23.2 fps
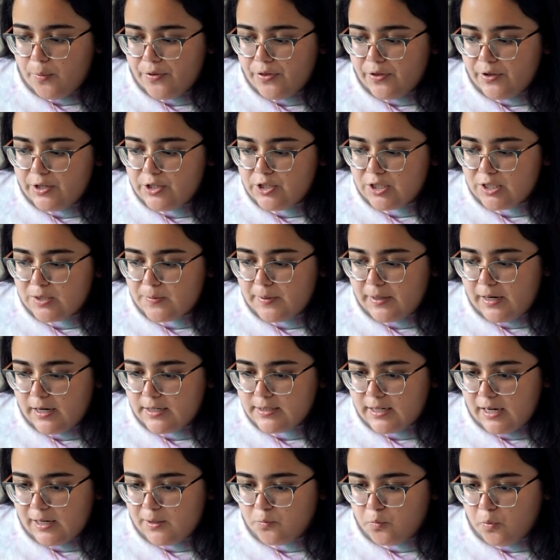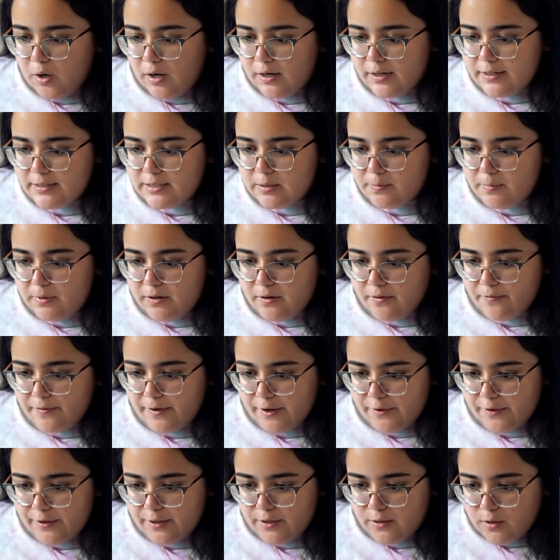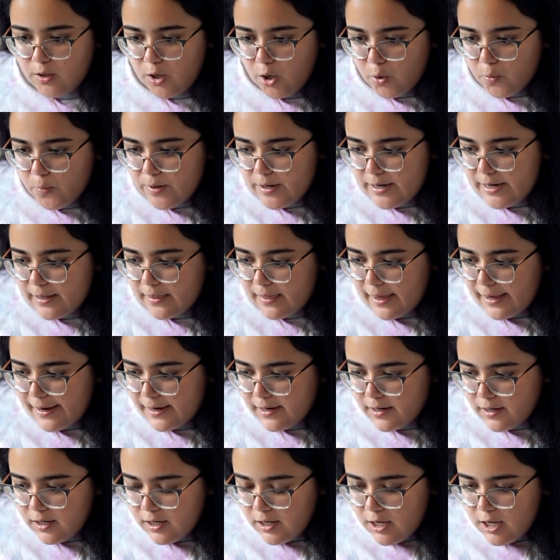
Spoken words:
with it just because I want it to be a very glowy and like